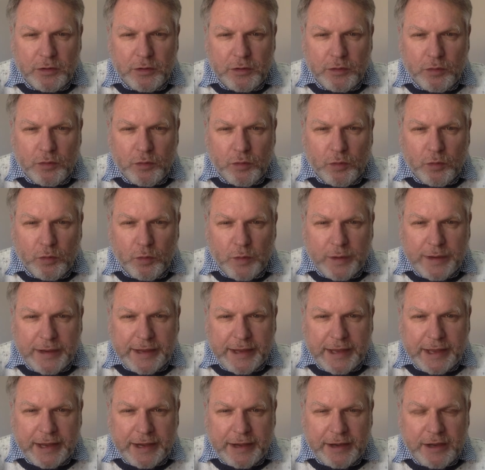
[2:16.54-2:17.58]
we
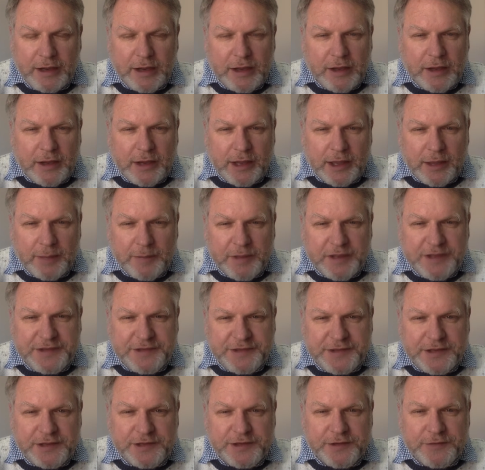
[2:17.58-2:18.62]
can commit
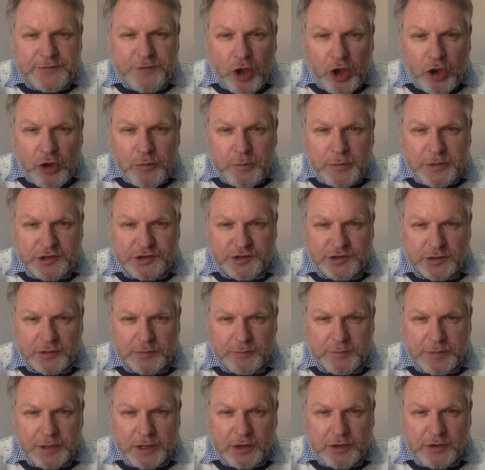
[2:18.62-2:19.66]
sins of omission
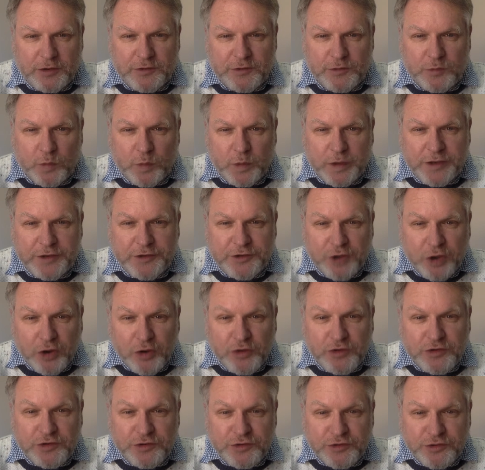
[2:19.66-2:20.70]
because we
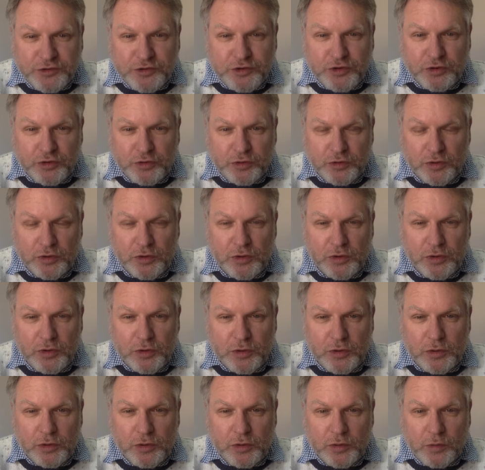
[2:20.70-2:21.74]
don't do
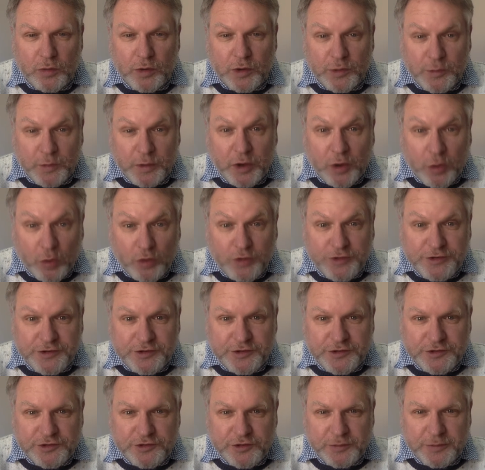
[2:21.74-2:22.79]
what we ought
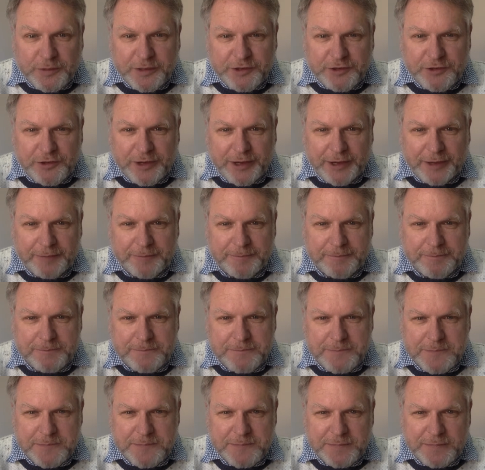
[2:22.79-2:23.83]
to be doing.
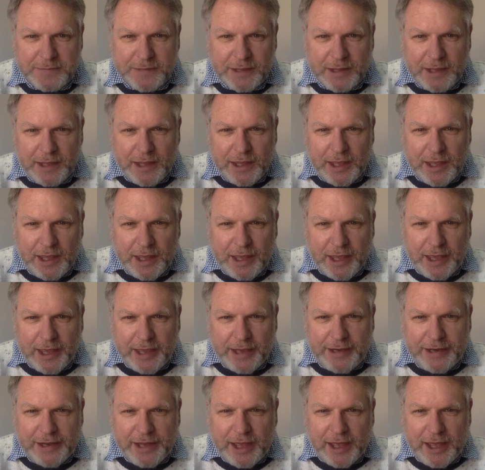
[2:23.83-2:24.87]
And
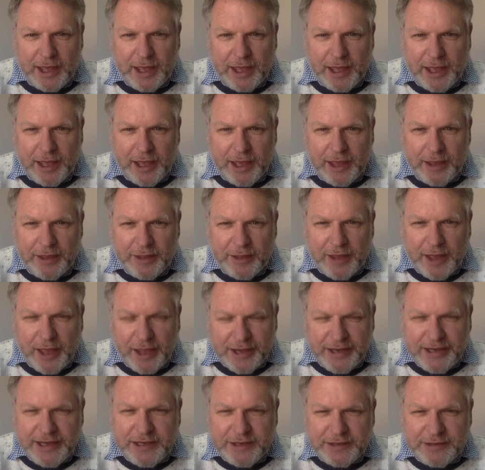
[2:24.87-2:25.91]
I, uh, I
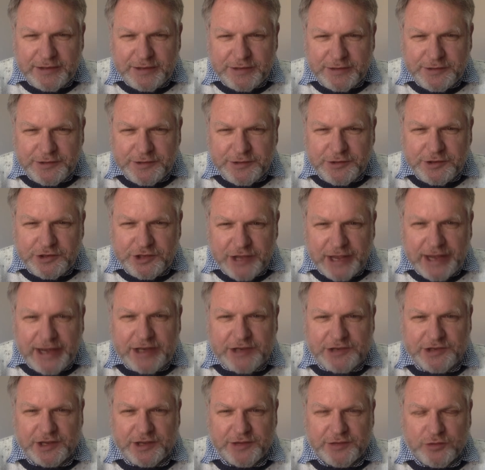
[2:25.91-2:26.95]
need to challenge
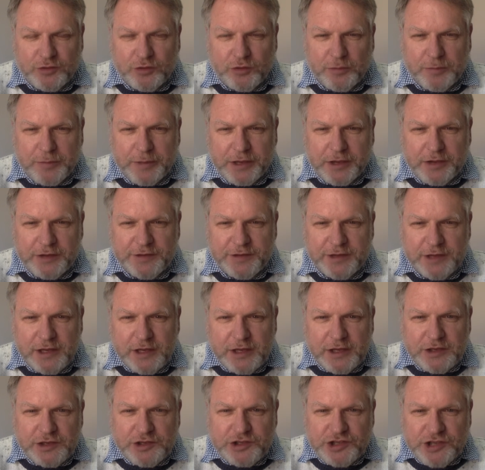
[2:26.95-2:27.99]
us all because
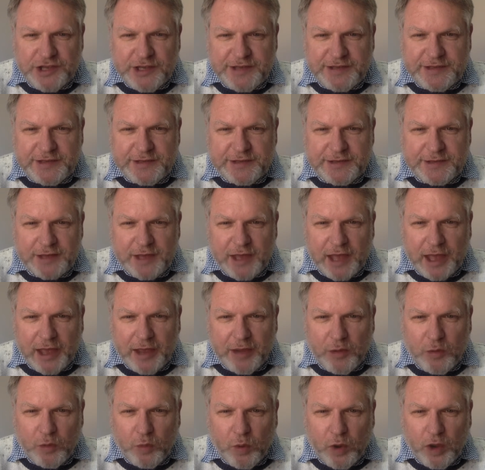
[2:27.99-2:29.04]
Jesus uh,
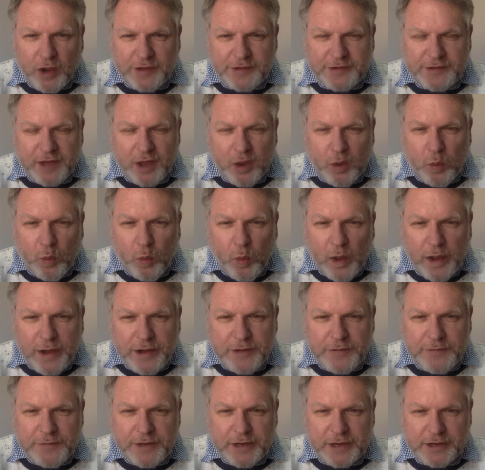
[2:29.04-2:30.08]
was a
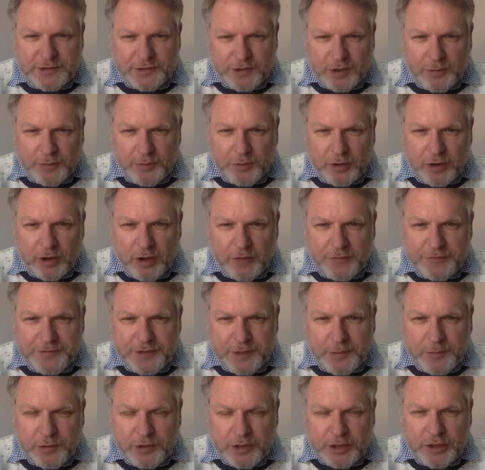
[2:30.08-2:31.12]
wonderful example of
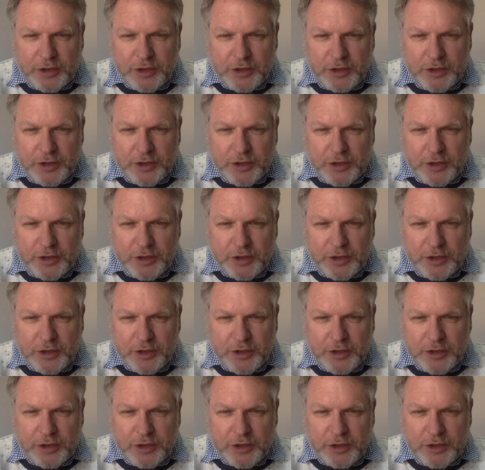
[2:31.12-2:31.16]
somebody